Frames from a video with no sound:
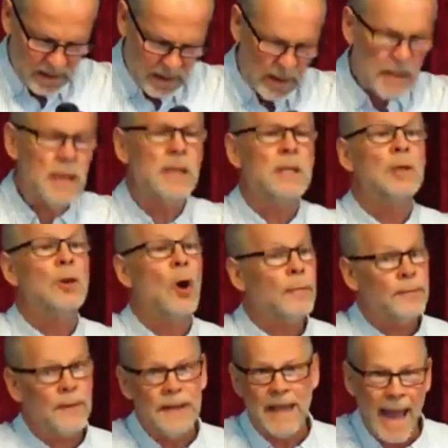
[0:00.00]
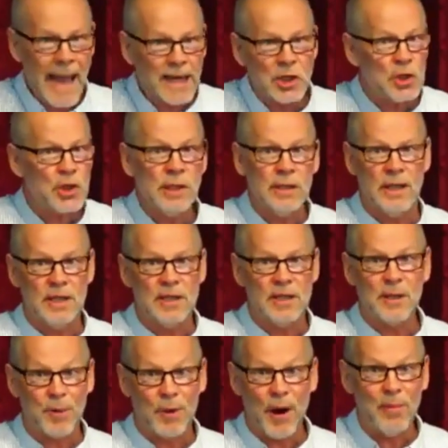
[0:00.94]
is not the action that's the
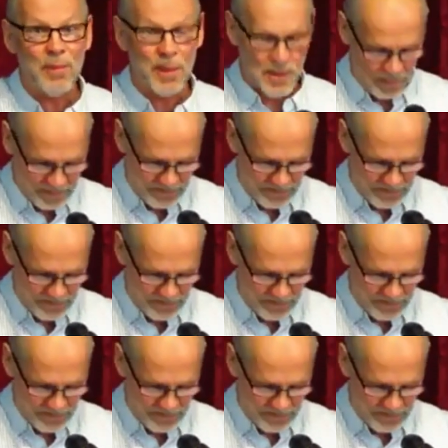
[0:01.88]
problem.